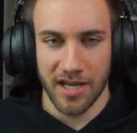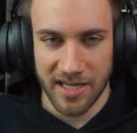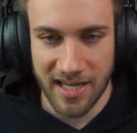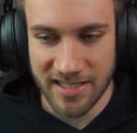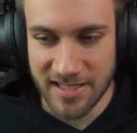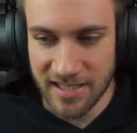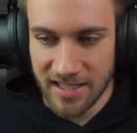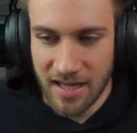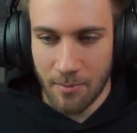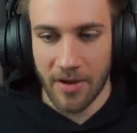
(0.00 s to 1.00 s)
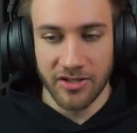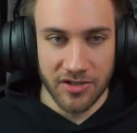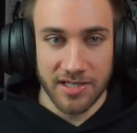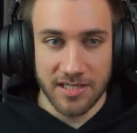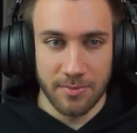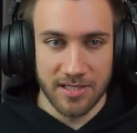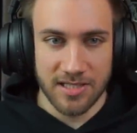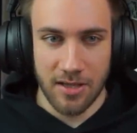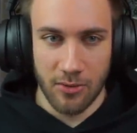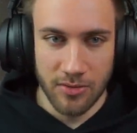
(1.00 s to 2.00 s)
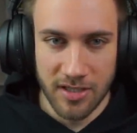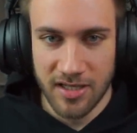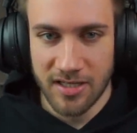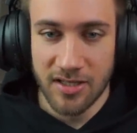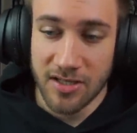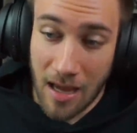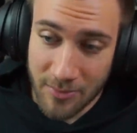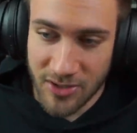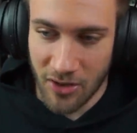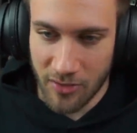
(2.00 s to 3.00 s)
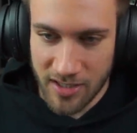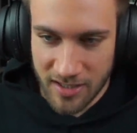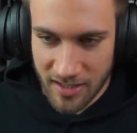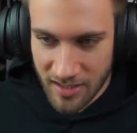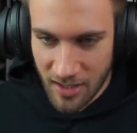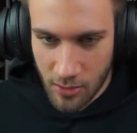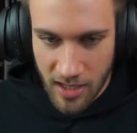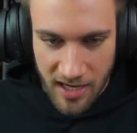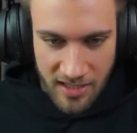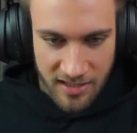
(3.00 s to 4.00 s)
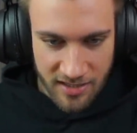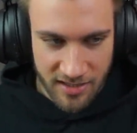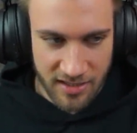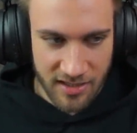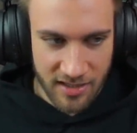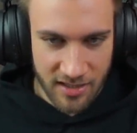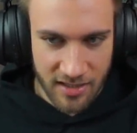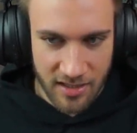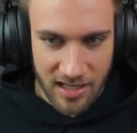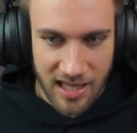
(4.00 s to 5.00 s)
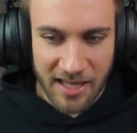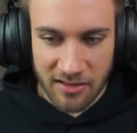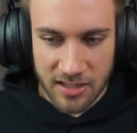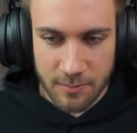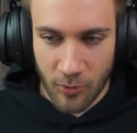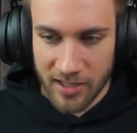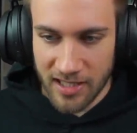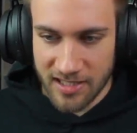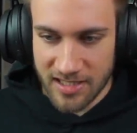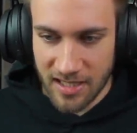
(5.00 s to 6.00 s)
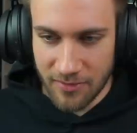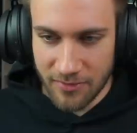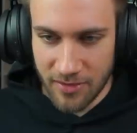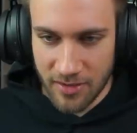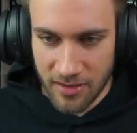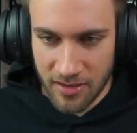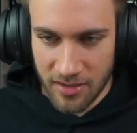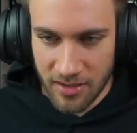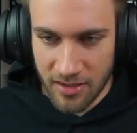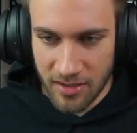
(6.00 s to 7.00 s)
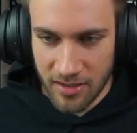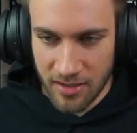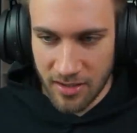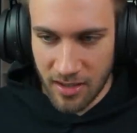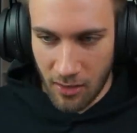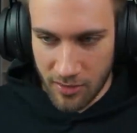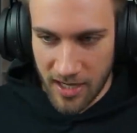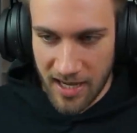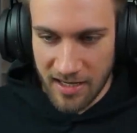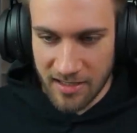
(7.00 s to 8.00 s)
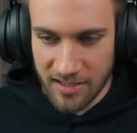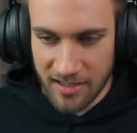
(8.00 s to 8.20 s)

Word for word: I guess. My internet is a bit slow. I'm sorry. Okay. I like the sprinkling stuff. Okay.